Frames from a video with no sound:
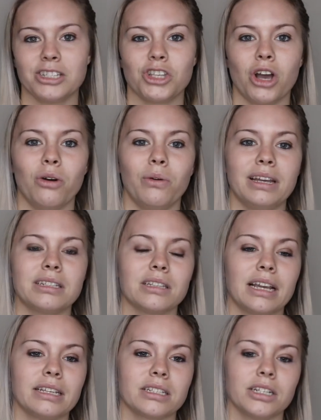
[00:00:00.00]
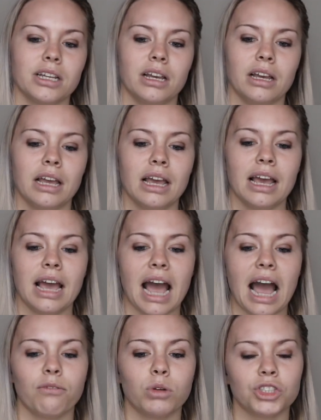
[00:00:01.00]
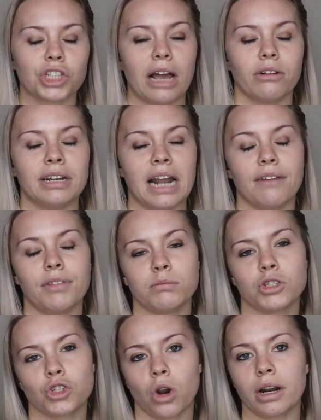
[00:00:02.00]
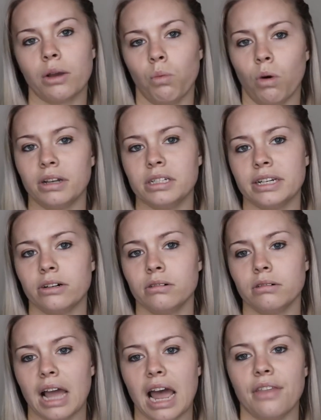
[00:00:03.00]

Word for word: So it's nice to have one child and have them start at one deal